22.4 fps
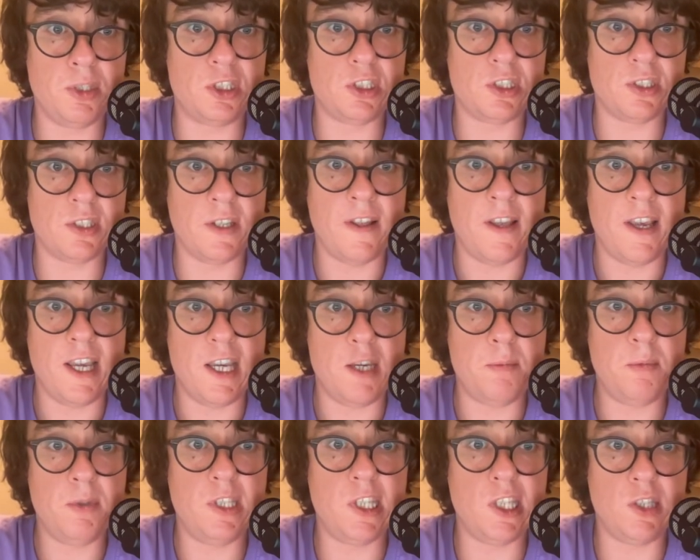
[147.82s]
And
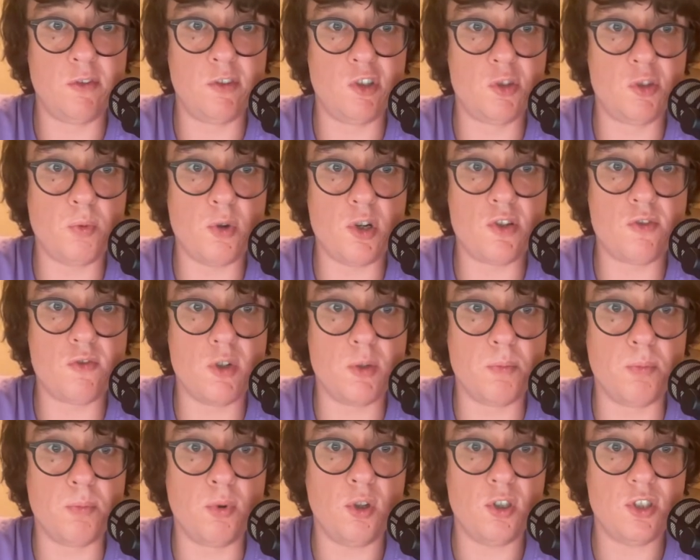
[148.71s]
before this, we
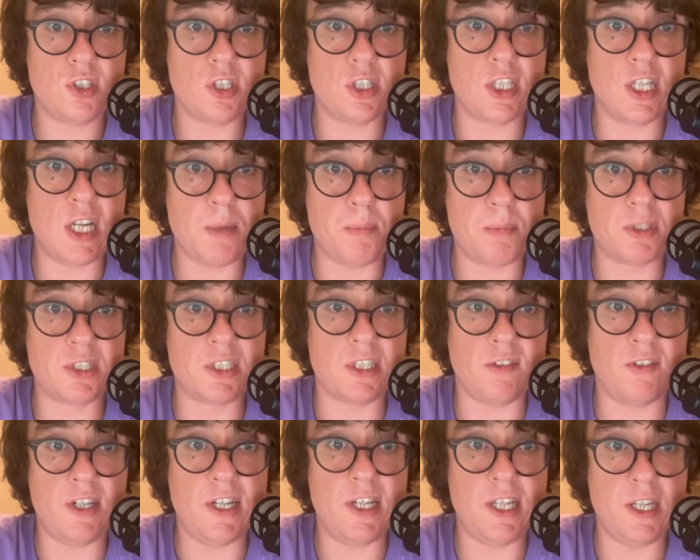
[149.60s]
just used it for
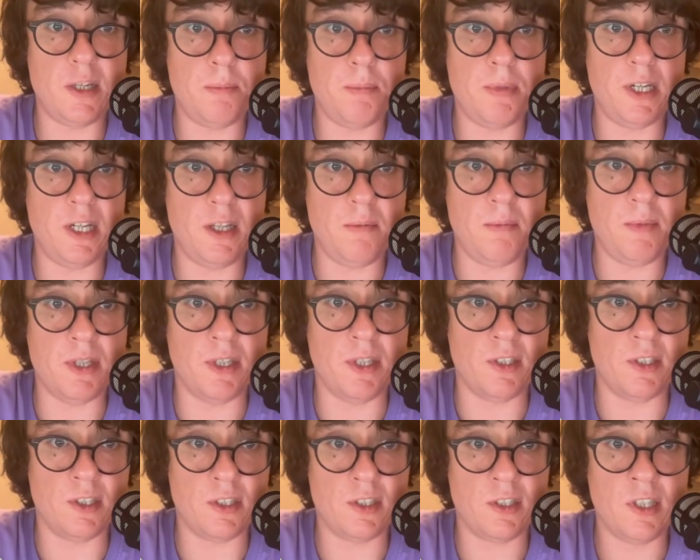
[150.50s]
variable
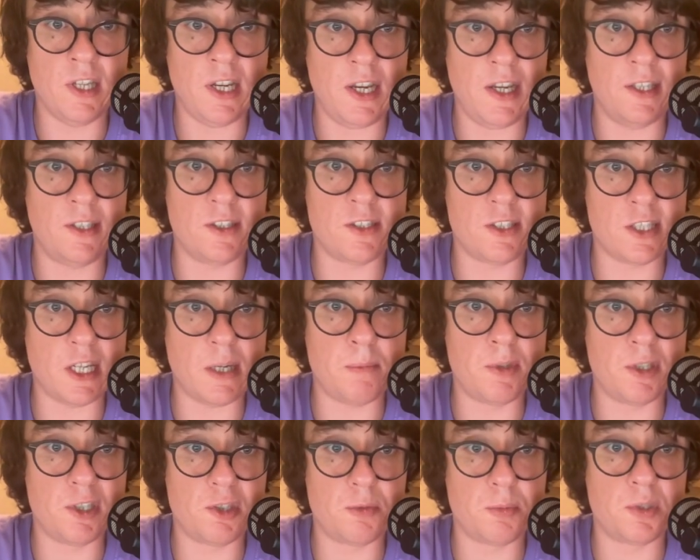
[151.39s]
substitution.
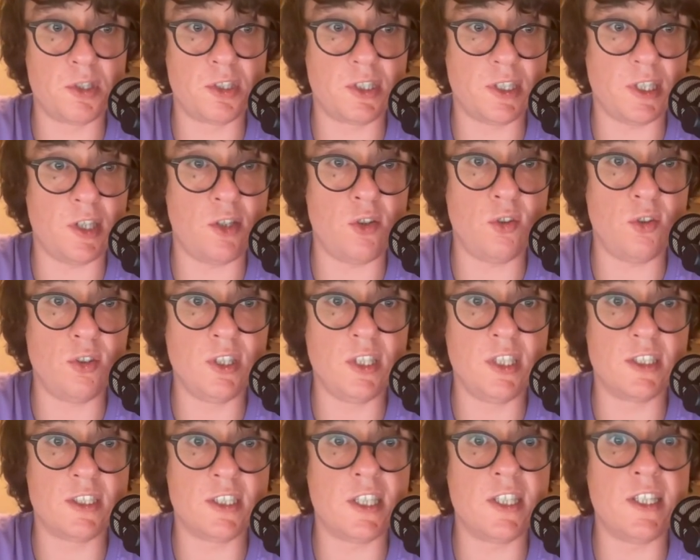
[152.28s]
Yes, that's the
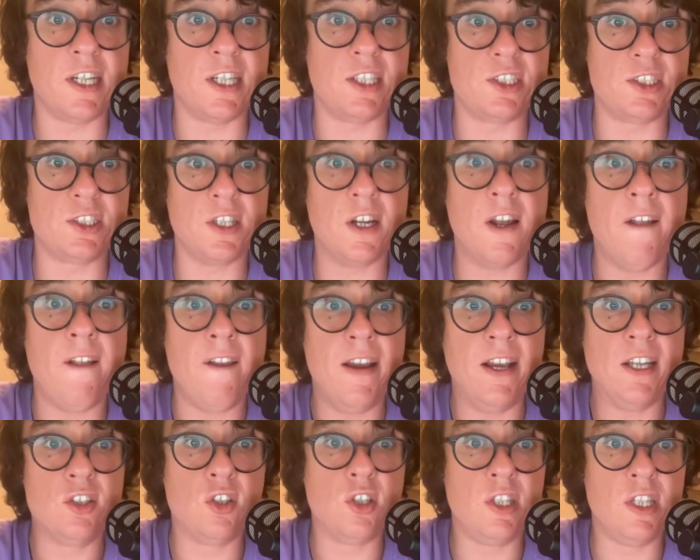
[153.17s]
most common task.
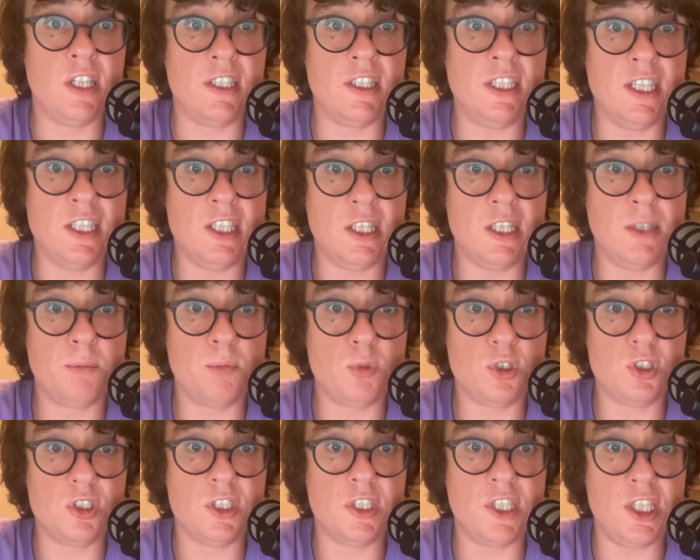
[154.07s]
But
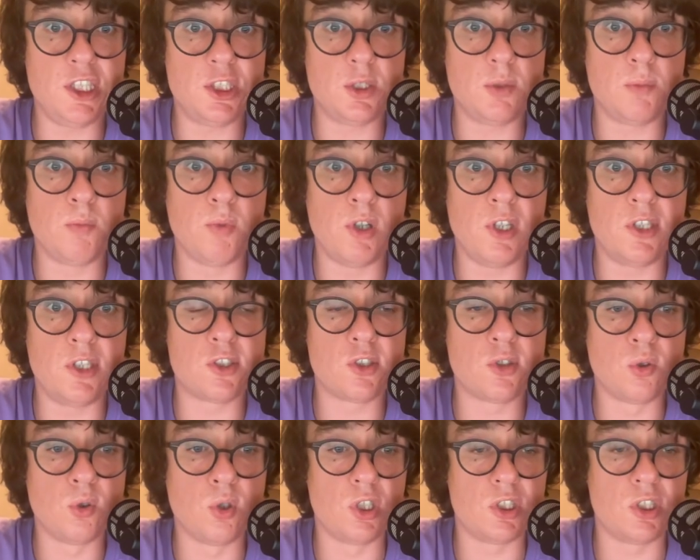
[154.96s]
sometimes we need
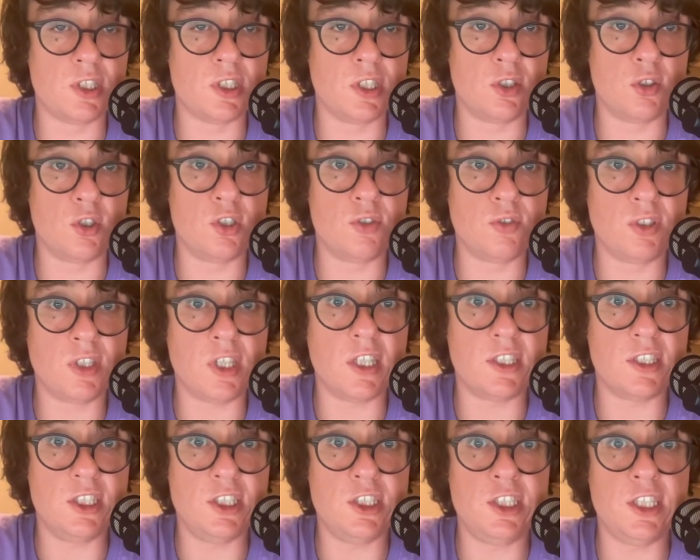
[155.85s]
something more complex.